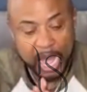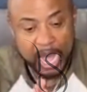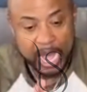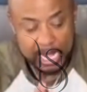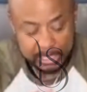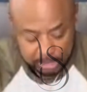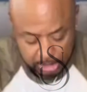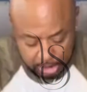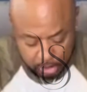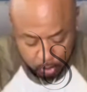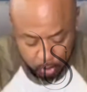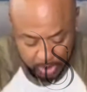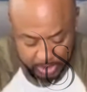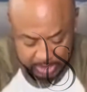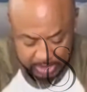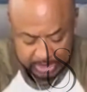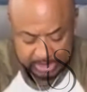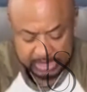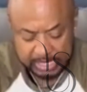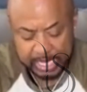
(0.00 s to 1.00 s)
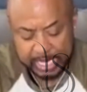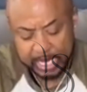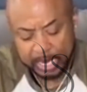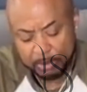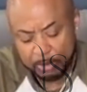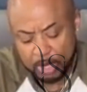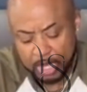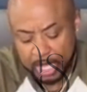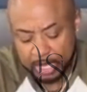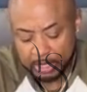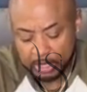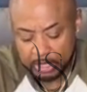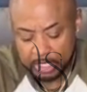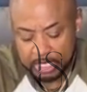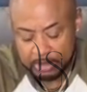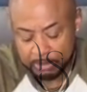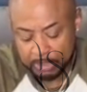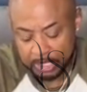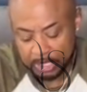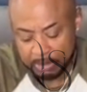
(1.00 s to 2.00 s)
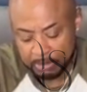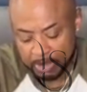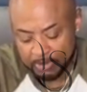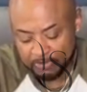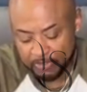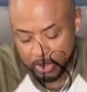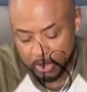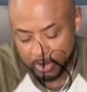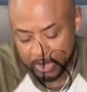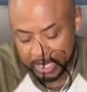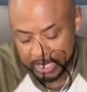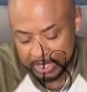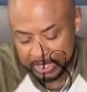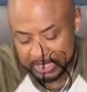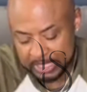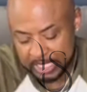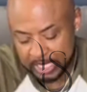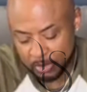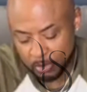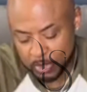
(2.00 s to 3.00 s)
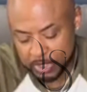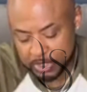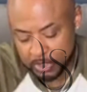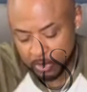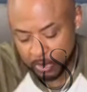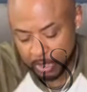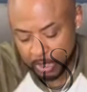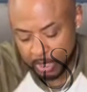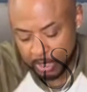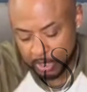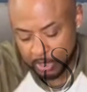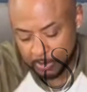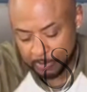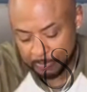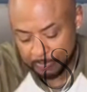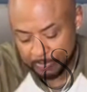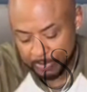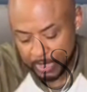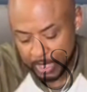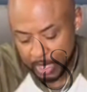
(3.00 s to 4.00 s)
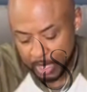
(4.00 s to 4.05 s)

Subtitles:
I just wanted to say, and I'm gonna kind of keep looking at my phone, kind of seeing what's going on.